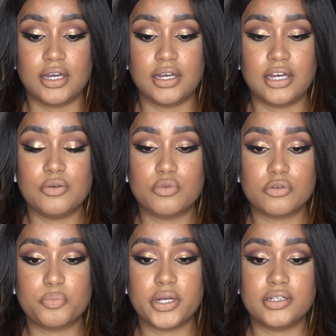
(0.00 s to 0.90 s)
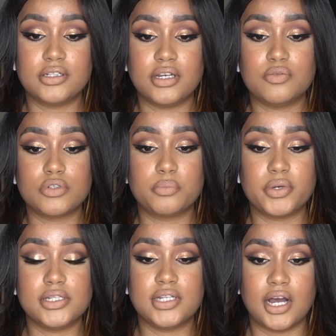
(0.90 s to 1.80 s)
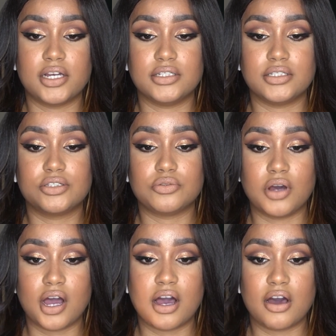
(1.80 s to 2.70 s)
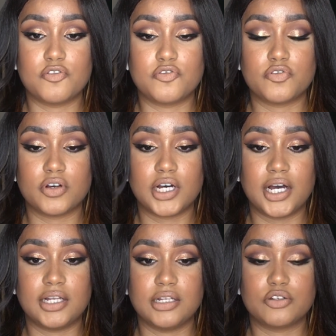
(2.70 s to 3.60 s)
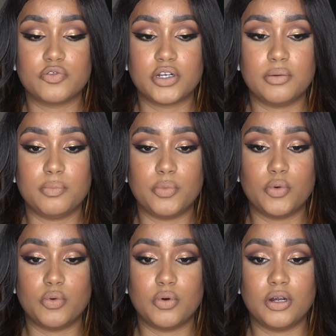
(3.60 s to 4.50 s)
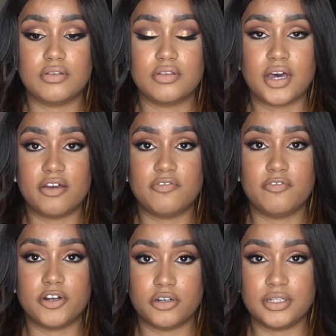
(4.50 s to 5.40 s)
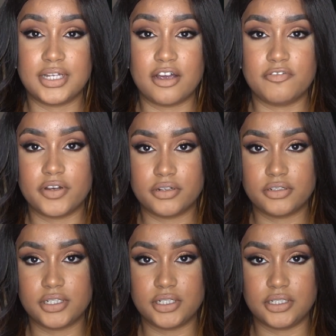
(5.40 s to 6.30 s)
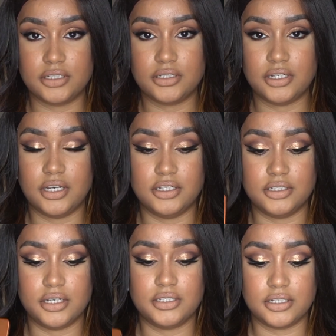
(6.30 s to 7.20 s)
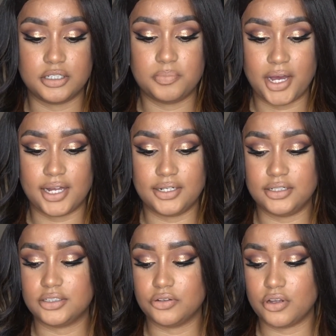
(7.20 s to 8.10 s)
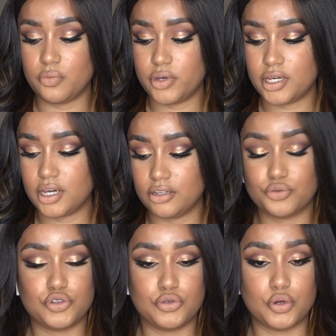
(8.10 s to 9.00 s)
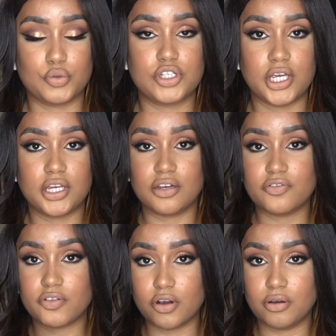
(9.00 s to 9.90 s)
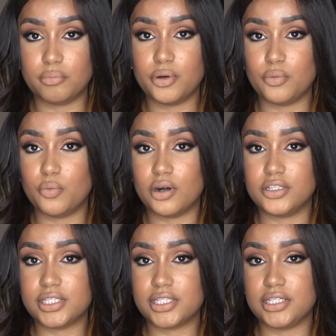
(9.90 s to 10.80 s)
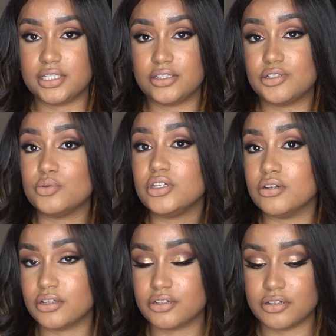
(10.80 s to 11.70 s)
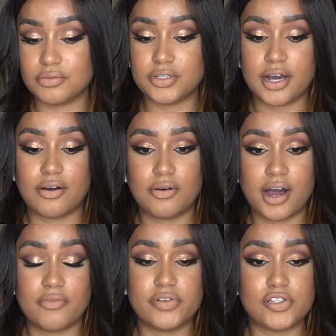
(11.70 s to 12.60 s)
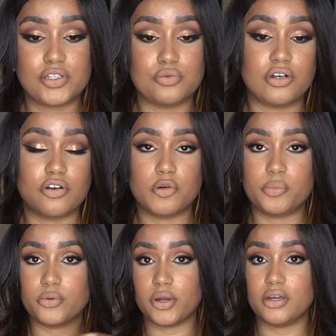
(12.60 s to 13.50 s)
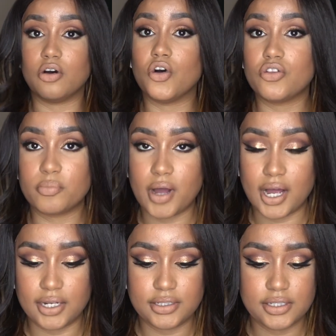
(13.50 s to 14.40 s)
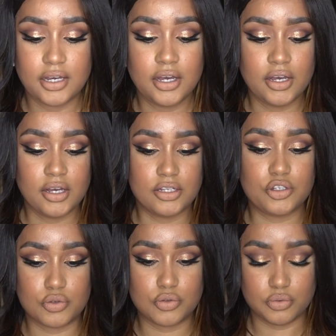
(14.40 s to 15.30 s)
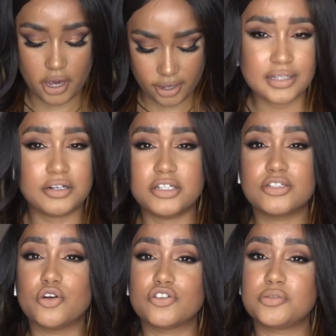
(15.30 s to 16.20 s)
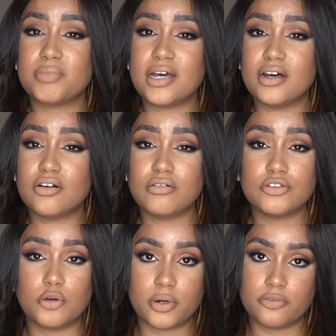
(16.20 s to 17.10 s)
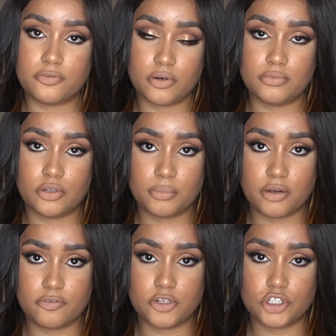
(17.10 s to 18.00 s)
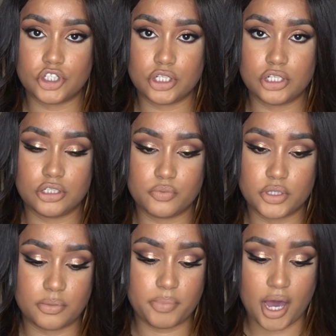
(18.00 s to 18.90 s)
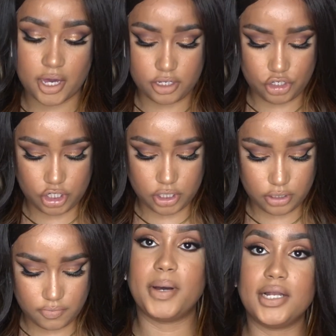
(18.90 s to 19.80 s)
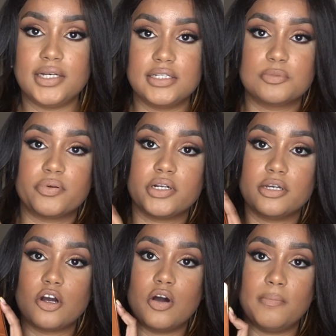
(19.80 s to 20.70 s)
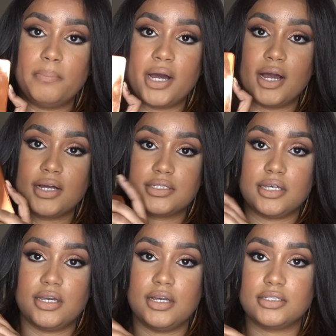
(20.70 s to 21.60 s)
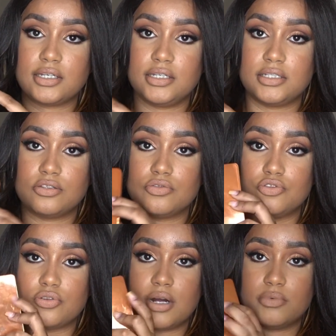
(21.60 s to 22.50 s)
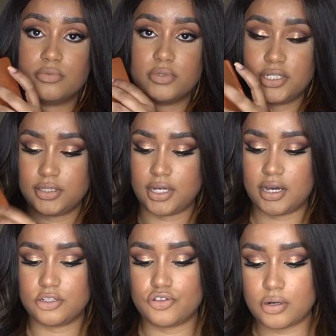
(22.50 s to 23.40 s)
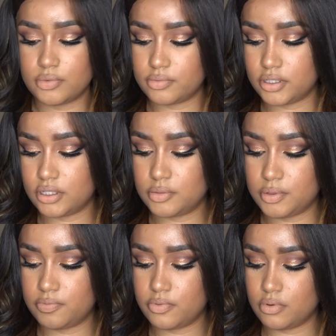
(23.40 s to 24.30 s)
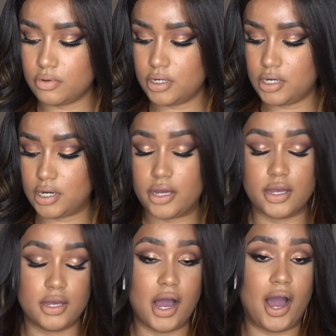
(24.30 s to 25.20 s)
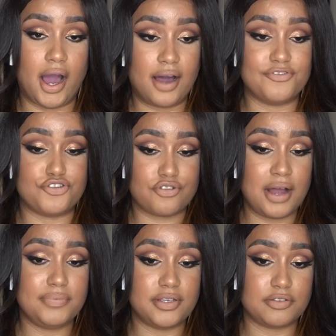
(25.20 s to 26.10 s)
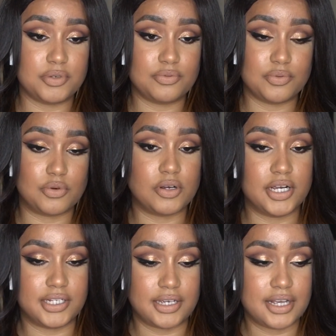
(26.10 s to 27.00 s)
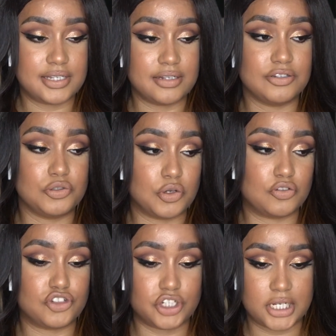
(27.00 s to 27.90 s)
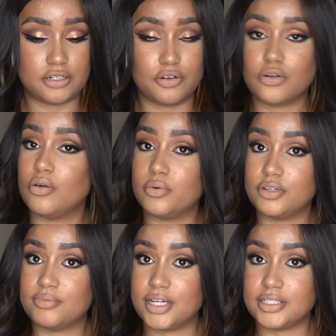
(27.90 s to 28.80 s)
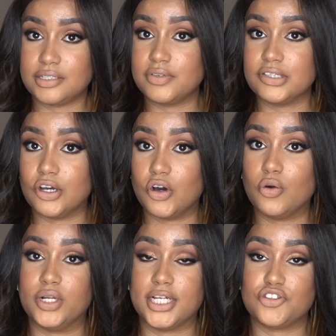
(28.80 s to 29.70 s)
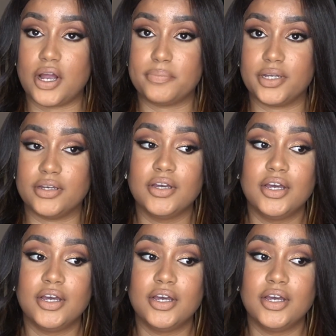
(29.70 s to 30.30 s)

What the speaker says: it would have been nice to have a little bit more diversity in this palette, so that we can, you know, take it from one season to the other without having to incorporate other palettes to do that. There is no smell, no malfunction with the packaging. Palette is pretty compact and easy to travel with. I had traveled with this before, and I have dropped this before, and it hasn't, you know, shattered all over the place, even though when I dropped it,